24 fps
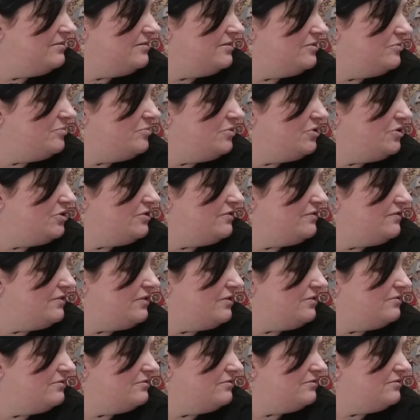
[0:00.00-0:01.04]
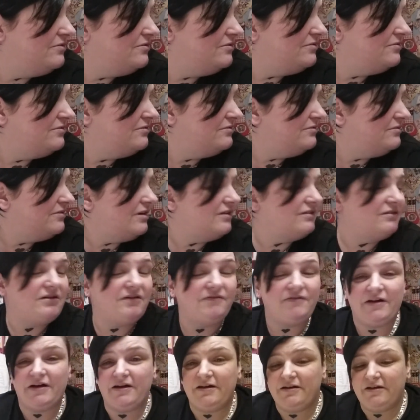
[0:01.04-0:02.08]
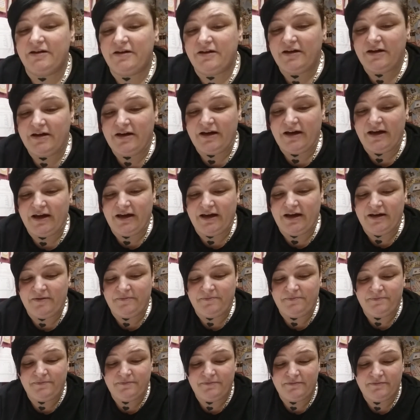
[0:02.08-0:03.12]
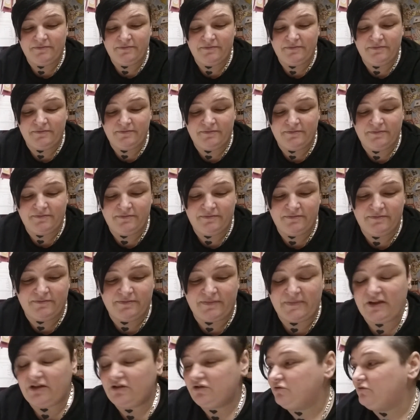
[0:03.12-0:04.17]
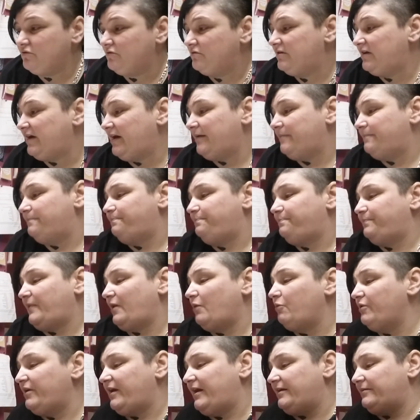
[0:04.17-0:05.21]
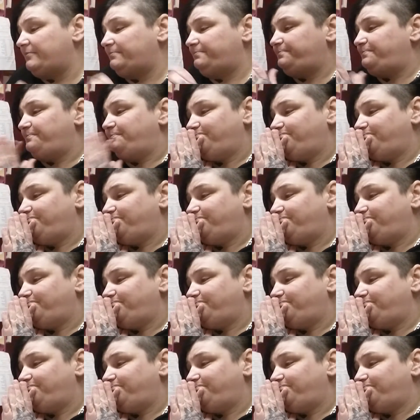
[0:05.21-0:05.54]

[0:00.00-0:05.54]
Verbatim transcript: It's beautiful. I love it. Um, so, yeah. Okay.